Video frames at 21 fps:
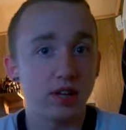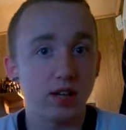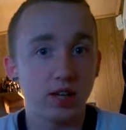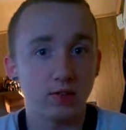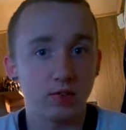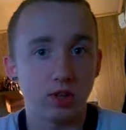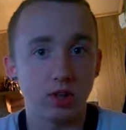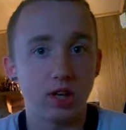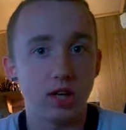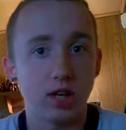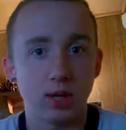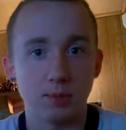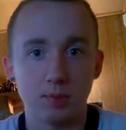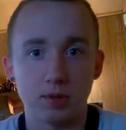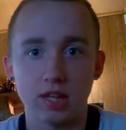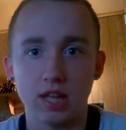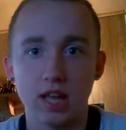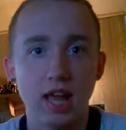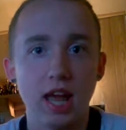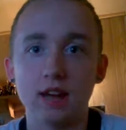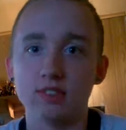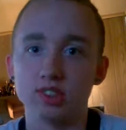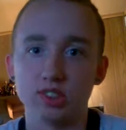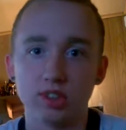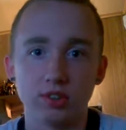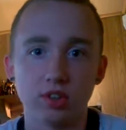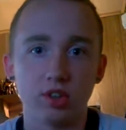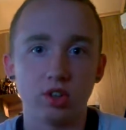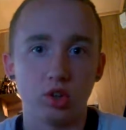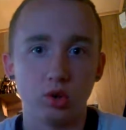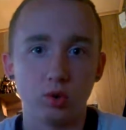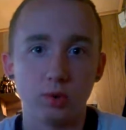out of a lineup and they have
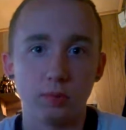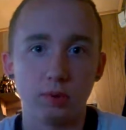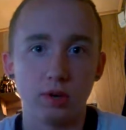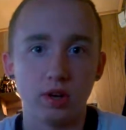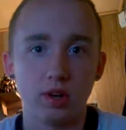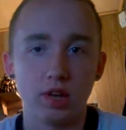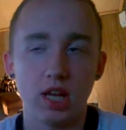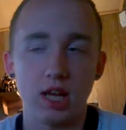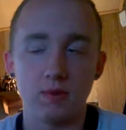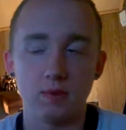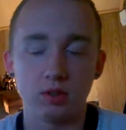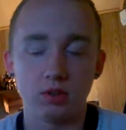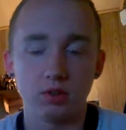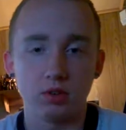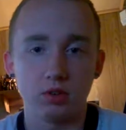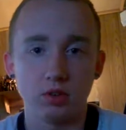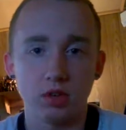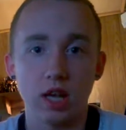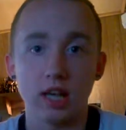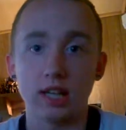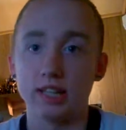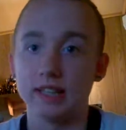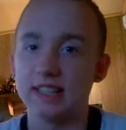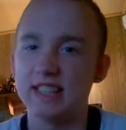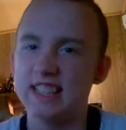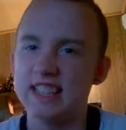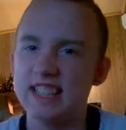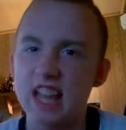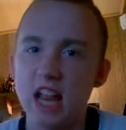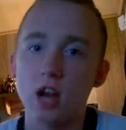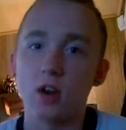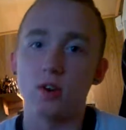something to do with Paul Heyman. I
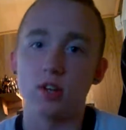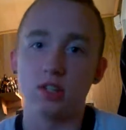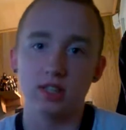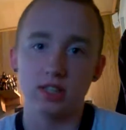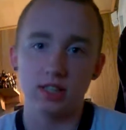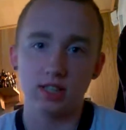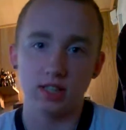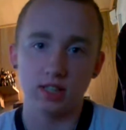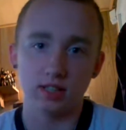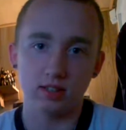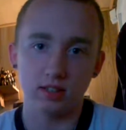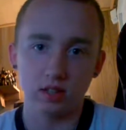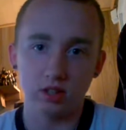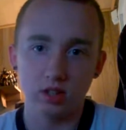guarantee it.